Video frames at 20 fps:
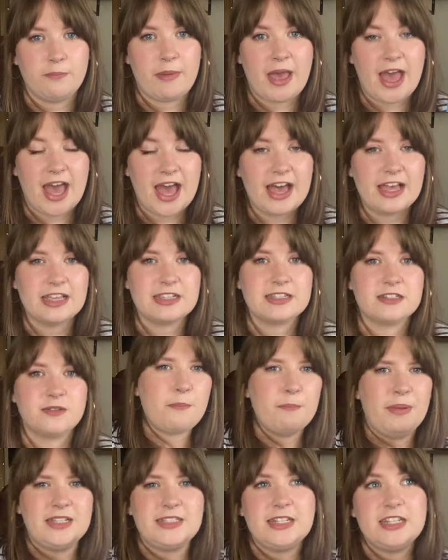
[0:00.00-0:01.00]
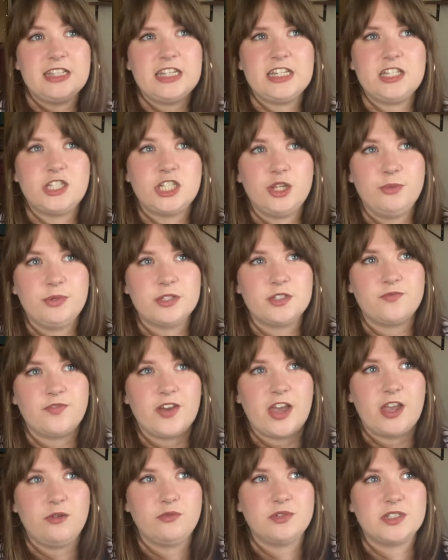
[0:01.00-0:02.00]
past. Basically, she was
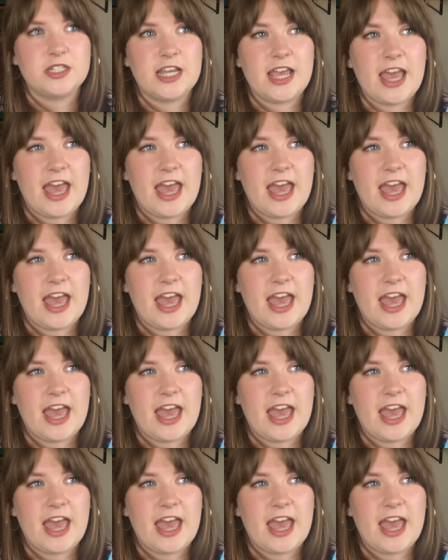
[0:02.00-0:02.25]
found